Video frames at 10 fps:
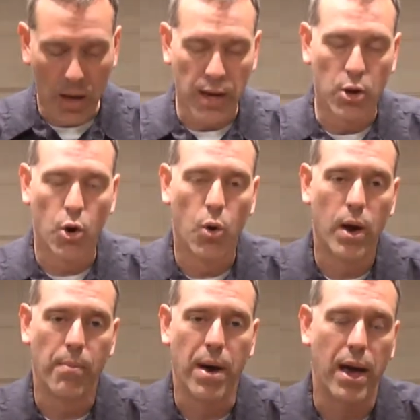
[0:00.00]
I know
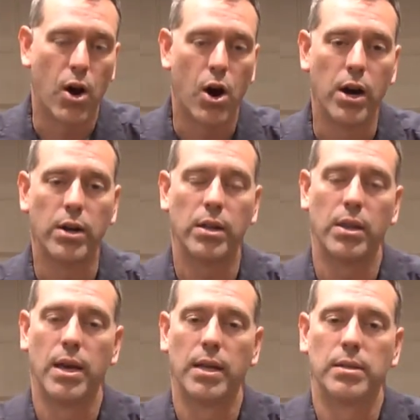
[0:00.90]
in my
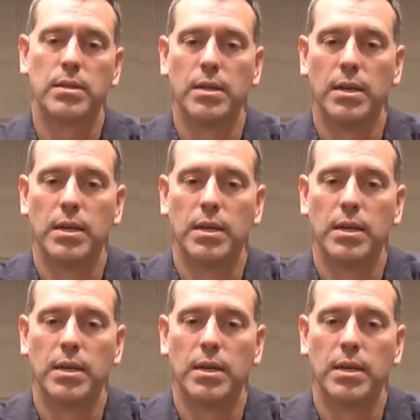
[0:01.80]
heart that